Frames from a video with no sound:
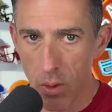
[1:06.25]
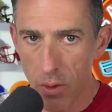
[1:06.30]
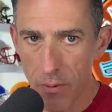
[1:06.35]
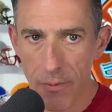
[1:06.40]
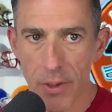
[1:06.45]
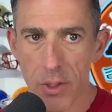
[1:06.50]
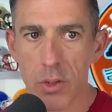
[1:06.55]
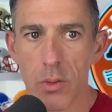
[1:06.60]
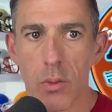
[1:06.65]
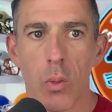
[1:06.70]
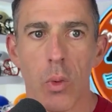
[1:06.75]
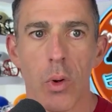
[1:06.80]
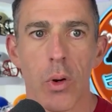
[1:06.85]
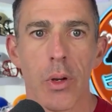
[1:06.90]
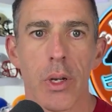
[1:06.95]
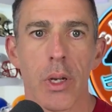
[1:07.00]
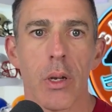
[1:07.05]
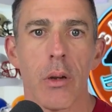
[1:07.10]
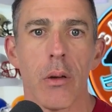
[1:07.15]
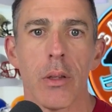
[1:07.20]
official
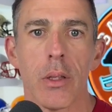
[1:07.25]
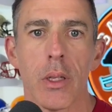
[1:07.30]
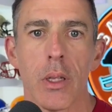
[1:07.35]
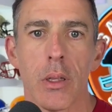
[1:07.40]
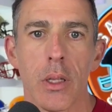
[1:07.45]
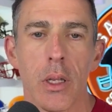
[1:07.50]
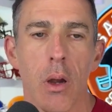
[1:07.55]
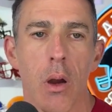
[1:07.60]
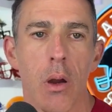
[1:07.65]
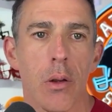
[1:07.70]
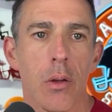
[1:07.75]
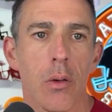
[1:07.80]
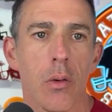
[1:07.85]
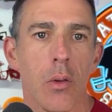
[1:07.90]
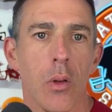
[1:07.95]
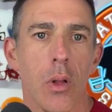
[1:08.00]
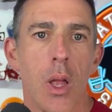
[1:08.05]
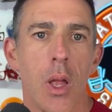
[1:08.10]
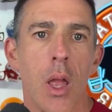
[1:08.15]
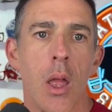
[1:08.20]
word here in the article
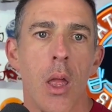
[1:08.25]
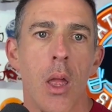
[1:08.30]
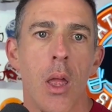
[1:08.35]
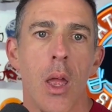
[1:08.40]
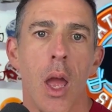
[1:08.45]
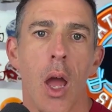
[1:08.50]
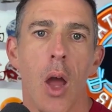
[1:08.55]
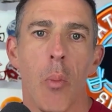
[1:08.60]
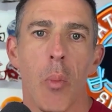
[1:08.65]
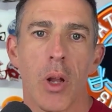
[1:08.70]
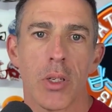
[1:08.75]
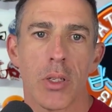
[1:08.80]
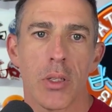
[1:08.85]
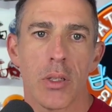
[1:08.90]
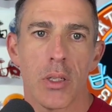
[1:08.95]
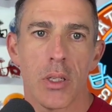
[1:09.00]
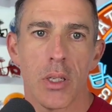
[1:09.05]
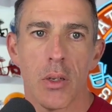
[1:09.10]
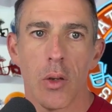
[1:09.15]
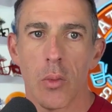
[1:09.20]
how much
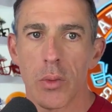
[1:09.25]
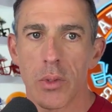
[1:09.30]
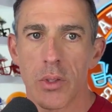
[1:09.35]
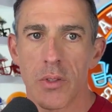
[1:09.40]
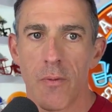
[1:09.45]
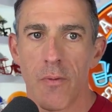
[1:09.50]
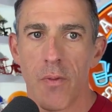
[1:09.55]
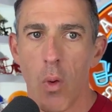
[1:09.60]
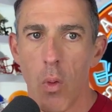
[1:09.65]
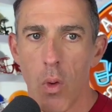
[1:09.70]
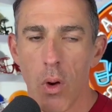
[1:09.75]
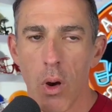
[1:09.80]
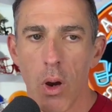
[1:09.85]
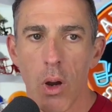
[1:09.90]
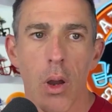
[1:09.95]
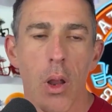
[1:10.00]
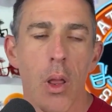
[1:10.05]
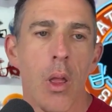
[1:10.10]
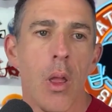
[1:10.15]
the deal was for.